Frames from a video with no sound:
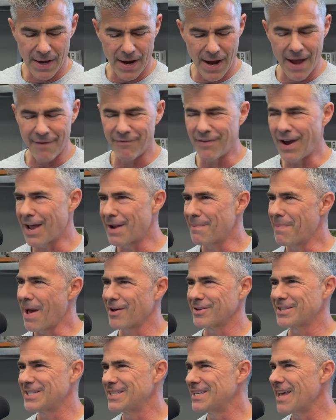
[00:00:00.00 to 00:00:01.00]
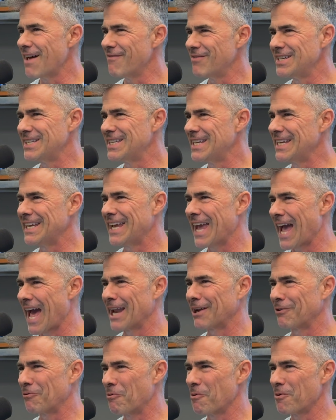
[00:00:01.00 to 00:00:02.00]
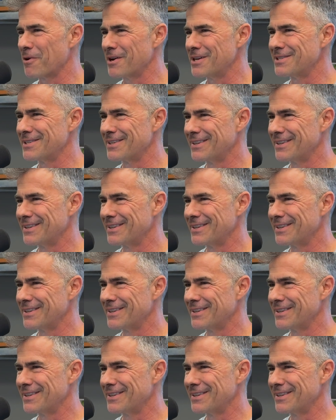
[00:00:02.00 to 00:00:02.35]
I've got about 17 categories.